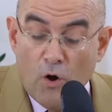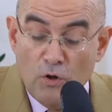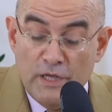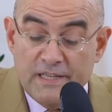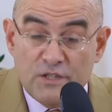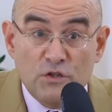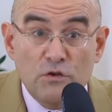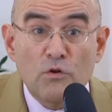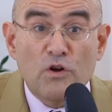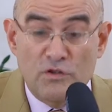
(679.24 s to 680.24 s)
Only
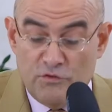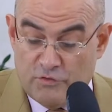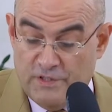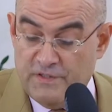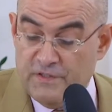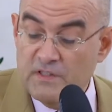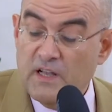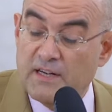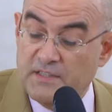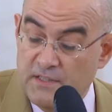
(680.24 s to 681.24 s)
2 countries,
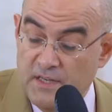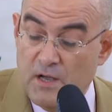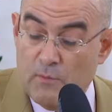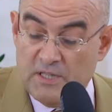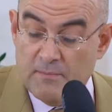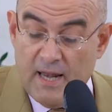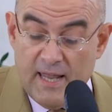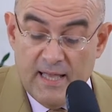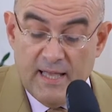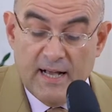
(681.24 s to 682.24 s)
Argentina and
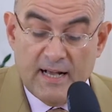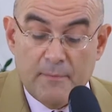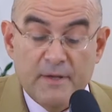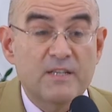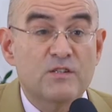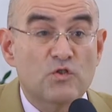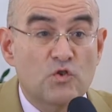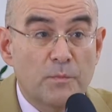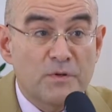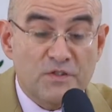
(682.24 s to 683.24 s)
Guatemala, have a
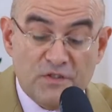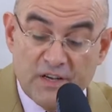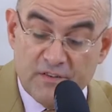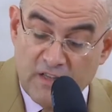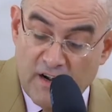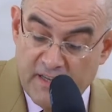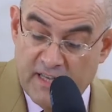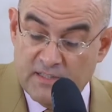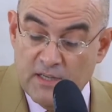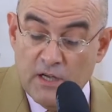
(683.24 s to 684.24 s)
subsecretariat,